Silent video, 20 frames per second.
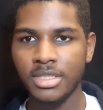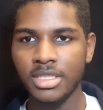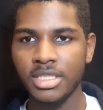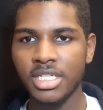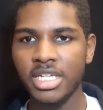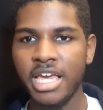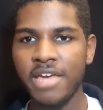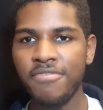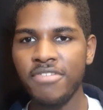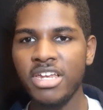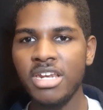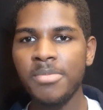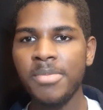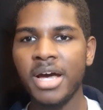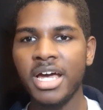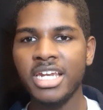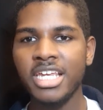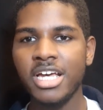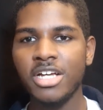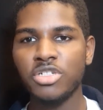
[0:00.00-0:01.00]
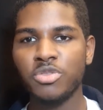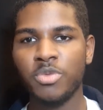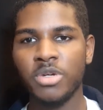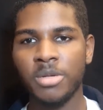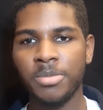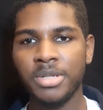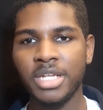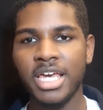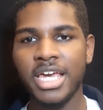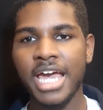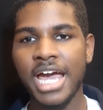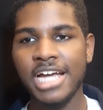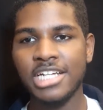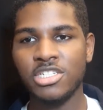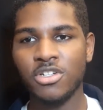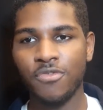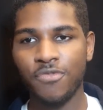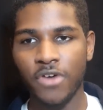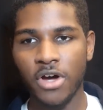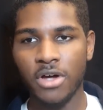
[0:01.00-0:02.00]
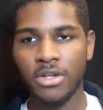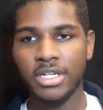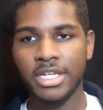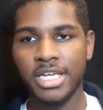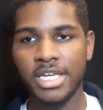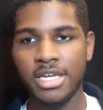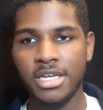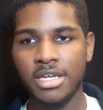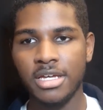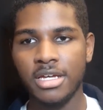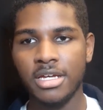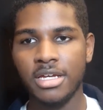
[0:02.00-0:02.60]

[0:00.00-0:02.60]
if anybody else were to play Axel Foley,